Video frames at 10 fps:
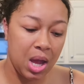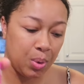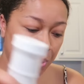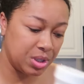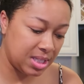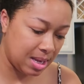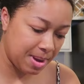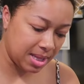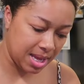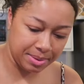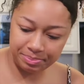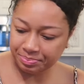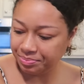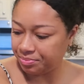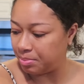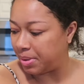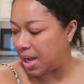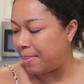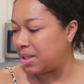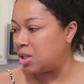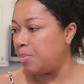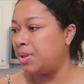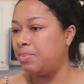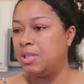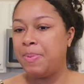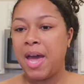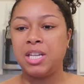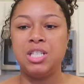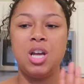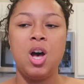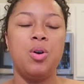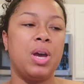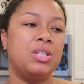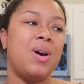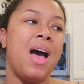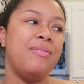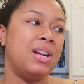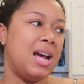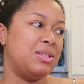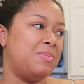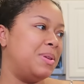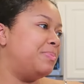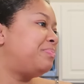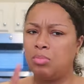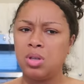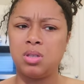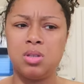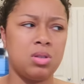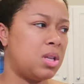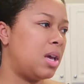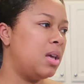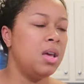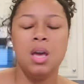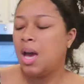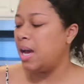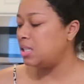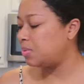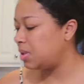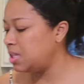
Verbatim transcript: we'll see about that. But I'm about to open up these packages. Okay, so I have an announcement. Where are the scissors at? I swear